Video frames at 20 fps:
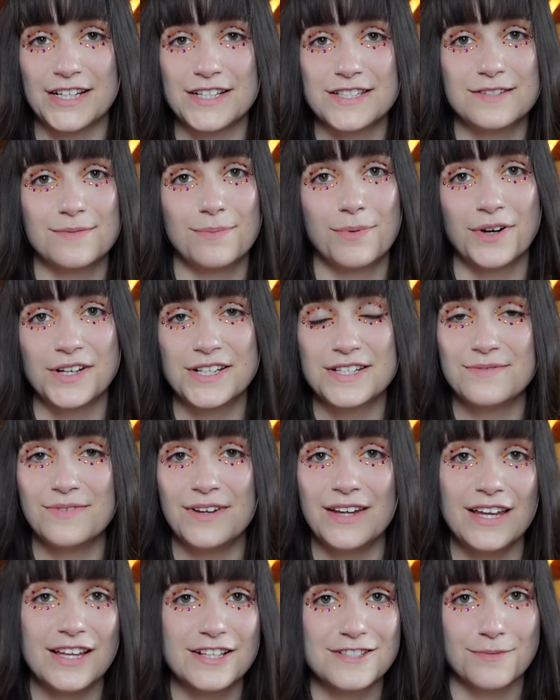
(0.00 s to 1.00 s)
It supports
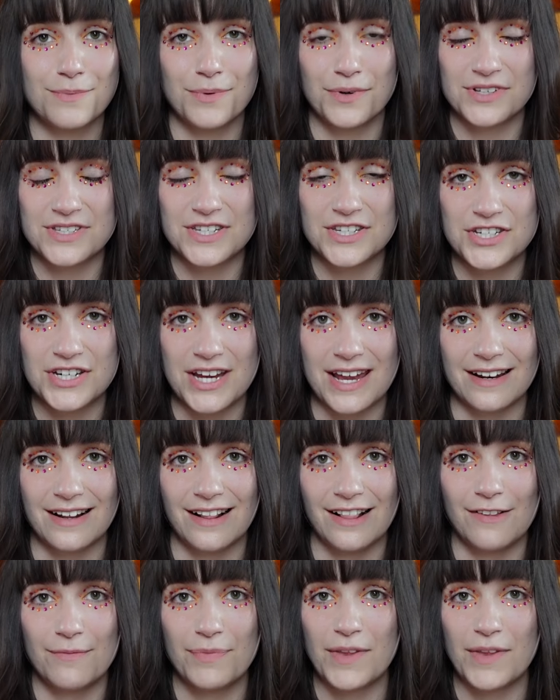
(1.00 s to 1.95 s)
me, it supports the channel,